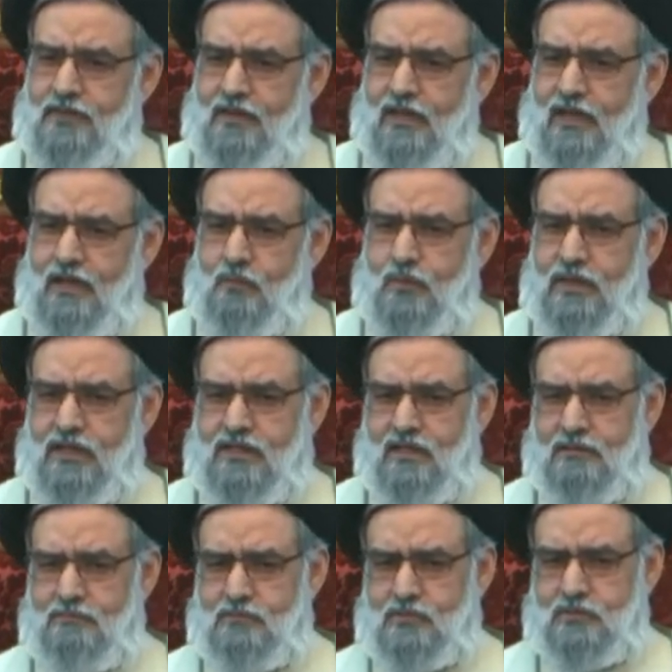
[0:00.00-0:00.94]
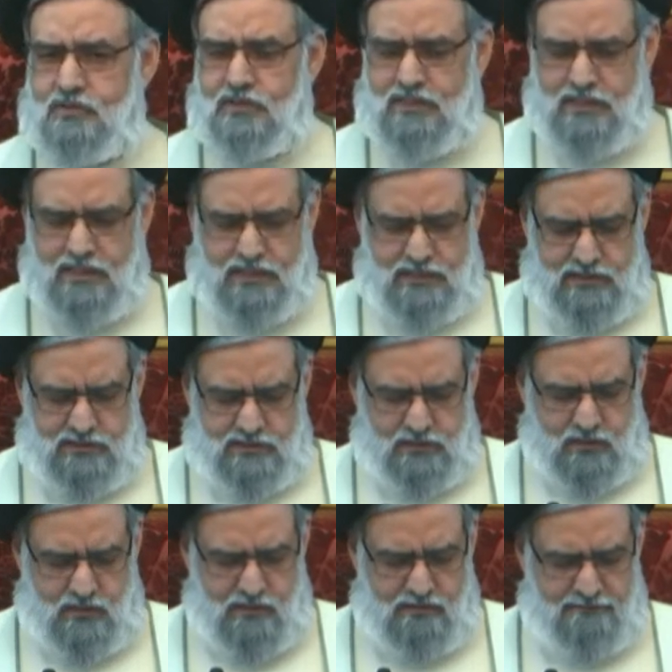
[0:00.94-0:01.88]
and we come to the days
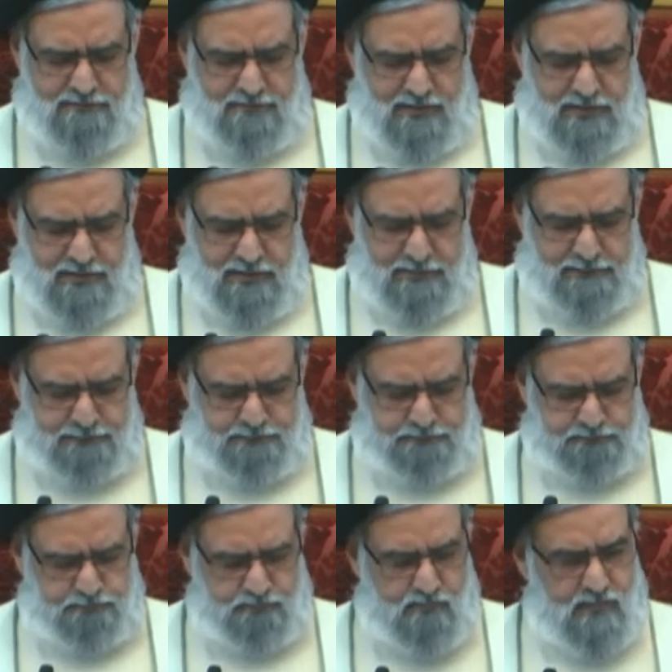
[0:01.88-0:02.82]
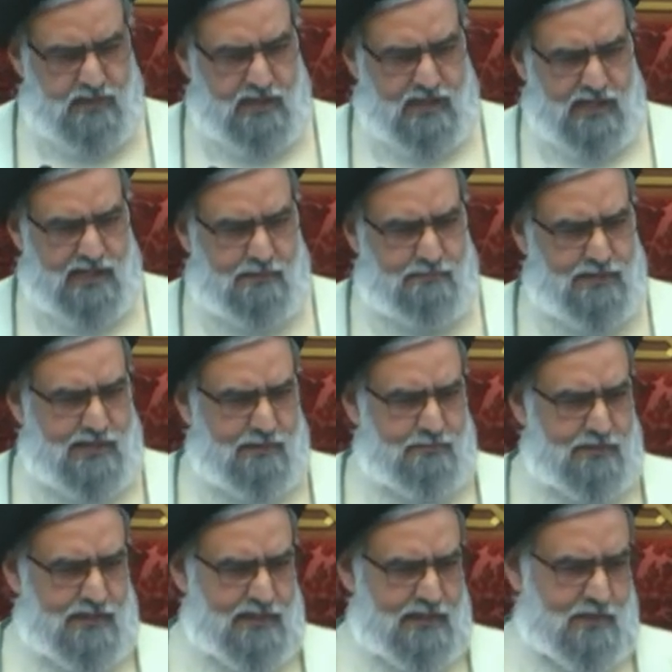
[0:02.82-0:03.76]
of um, Allama
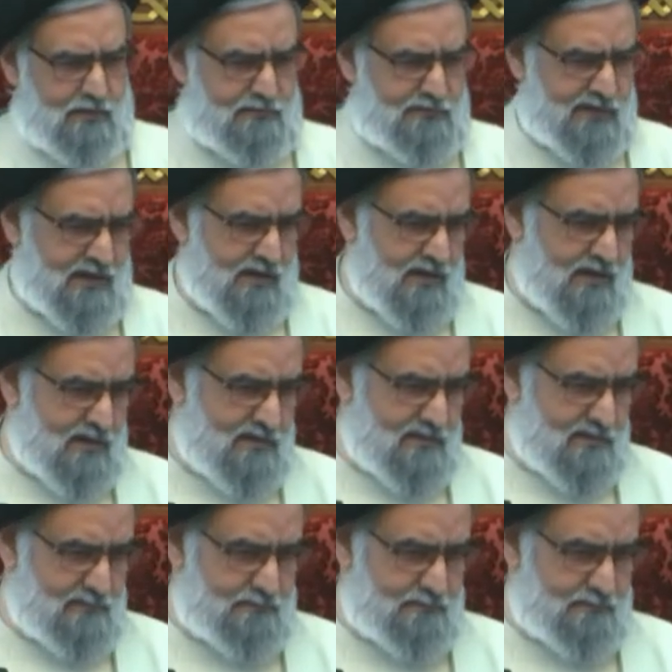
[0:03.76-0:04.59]
Amini of Iraq,